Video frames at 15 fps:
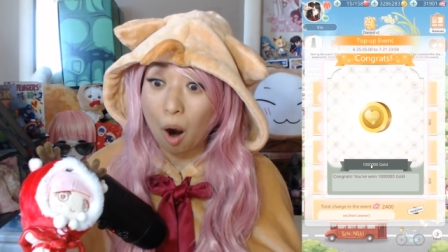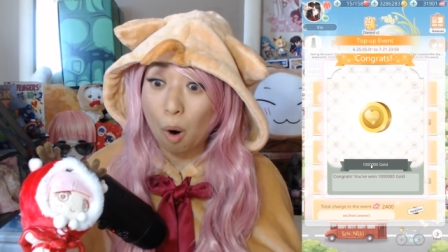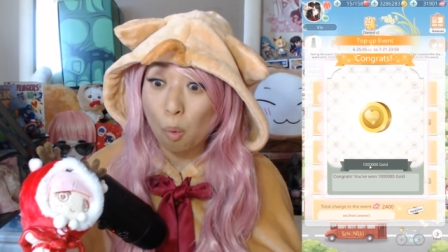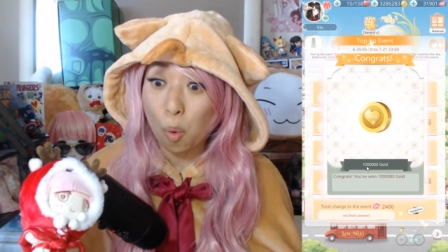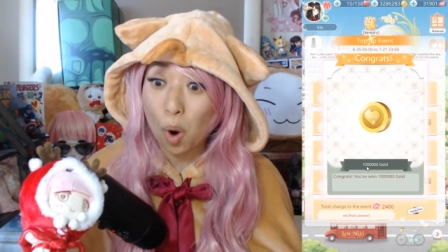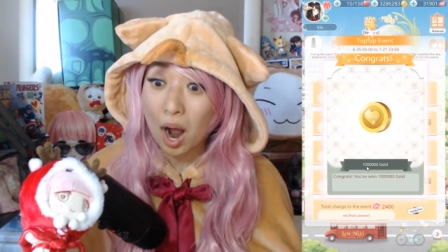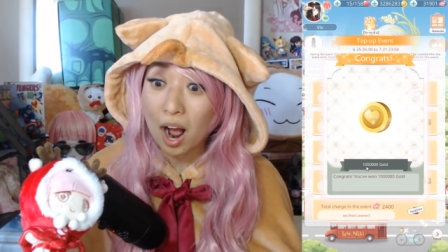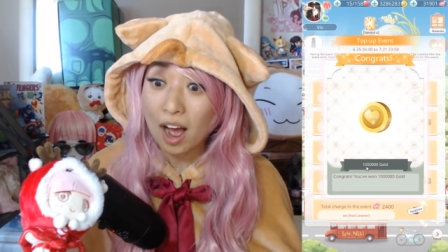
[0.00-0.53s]

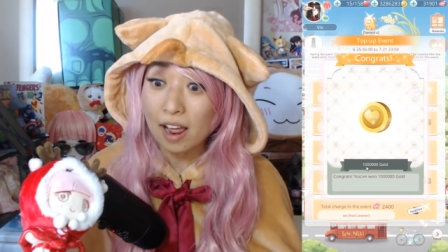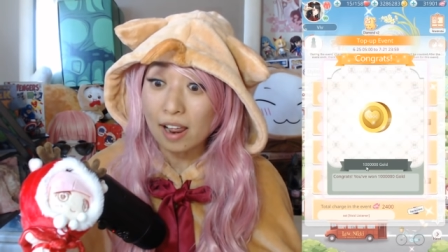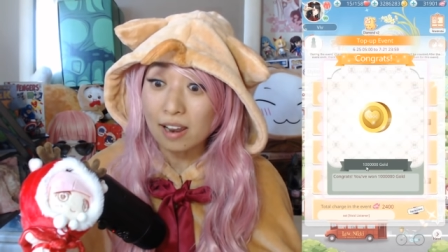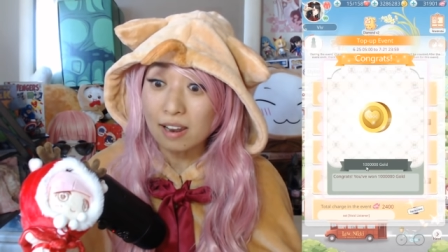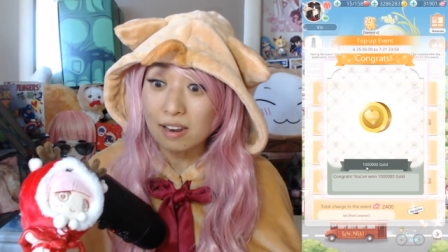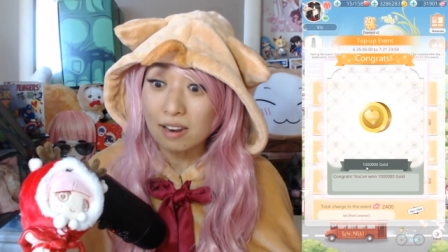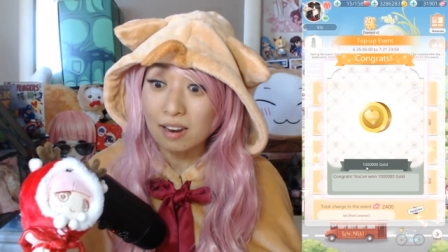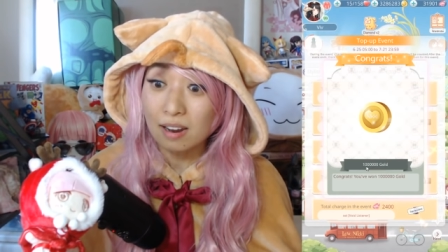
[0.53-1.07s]

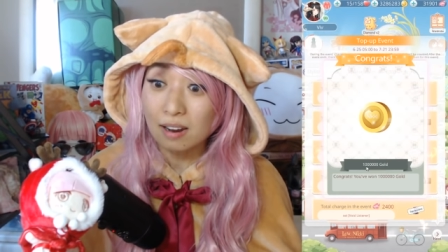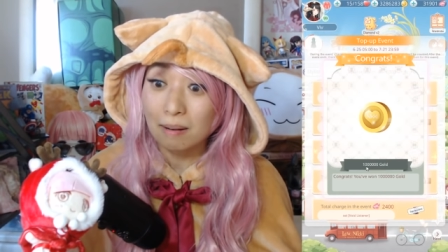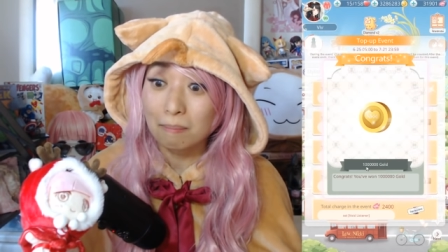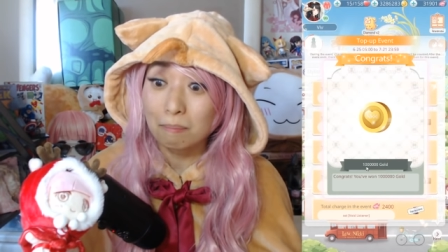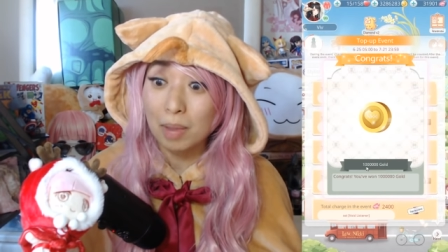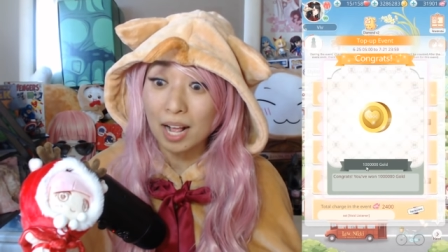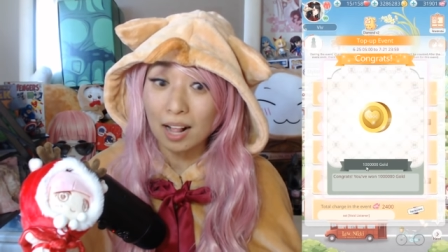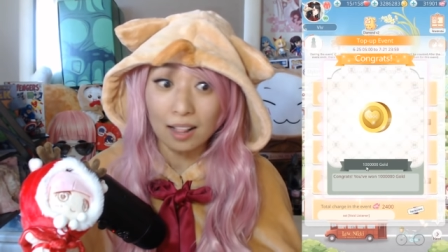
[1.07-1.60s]

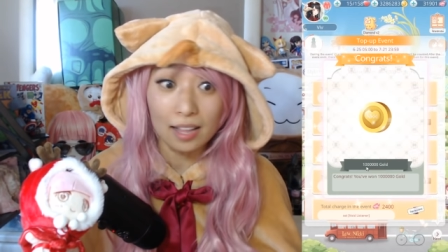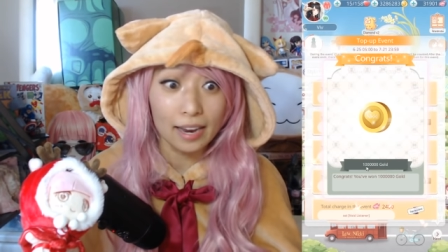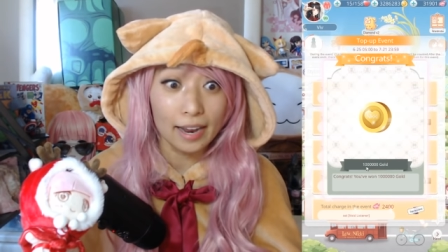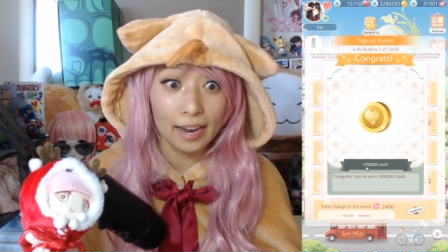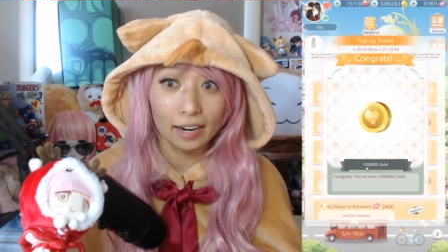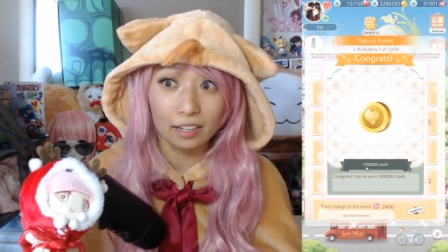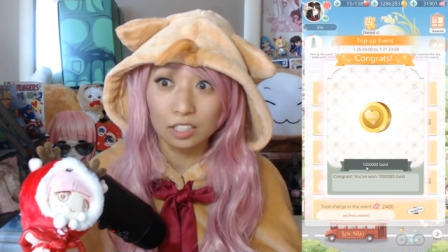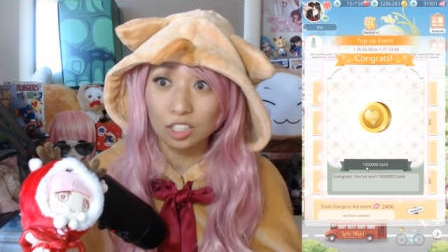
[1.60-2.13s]
One
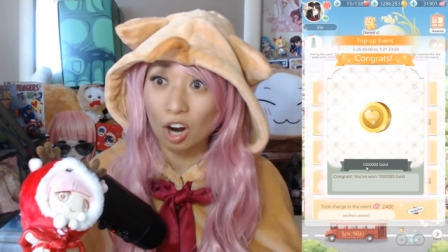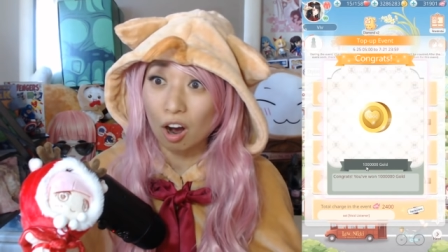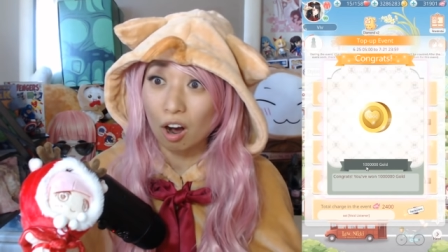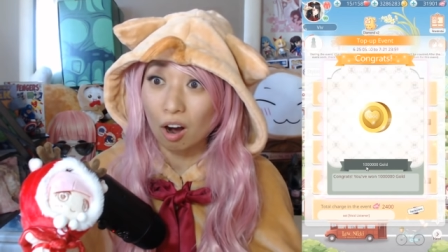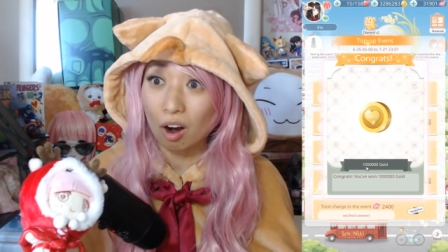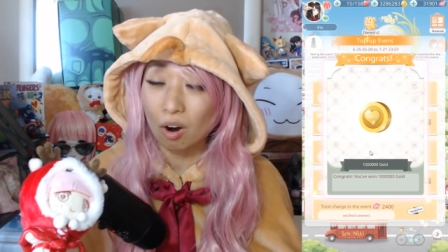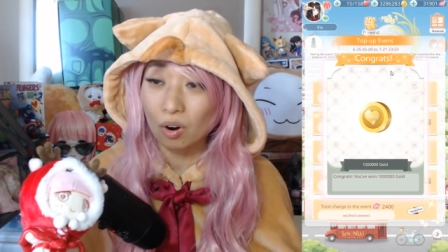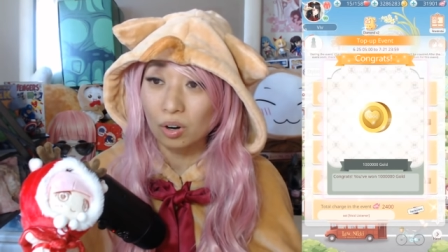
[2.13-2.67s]
million
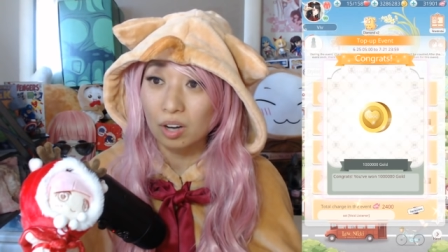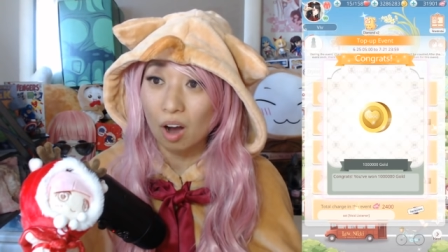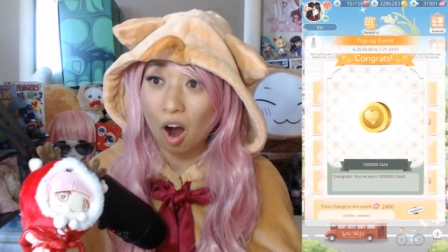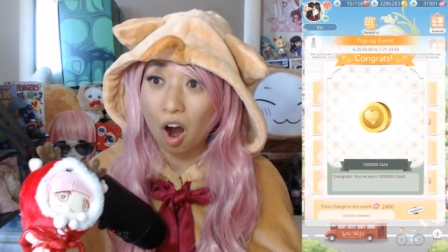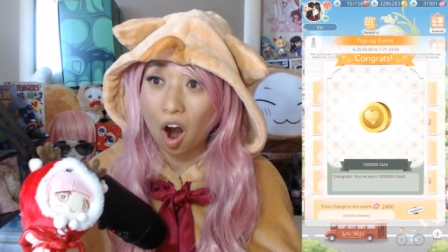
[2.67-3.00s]
gold!